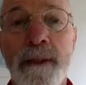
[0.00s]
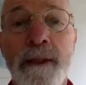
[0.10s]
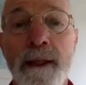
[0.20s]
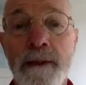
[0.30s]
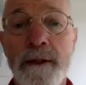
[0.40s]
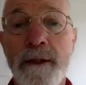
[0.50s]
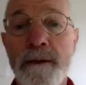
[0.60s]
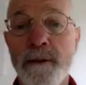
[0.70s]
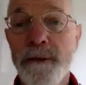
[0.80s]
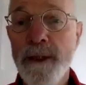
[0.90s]
And then
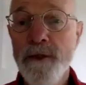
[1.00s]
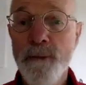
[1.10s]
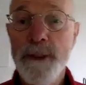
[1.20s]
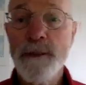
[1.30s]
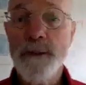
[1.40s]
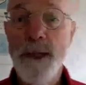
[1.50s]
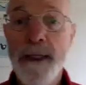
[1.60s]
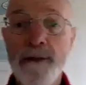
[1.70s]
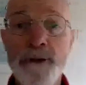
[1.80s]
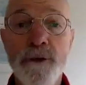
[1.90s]
depends where your
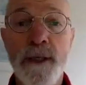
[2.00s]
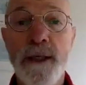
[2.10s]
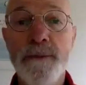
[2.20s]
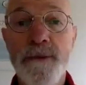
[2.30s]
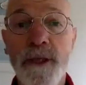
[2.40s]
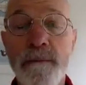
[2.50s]
hands, your arms are.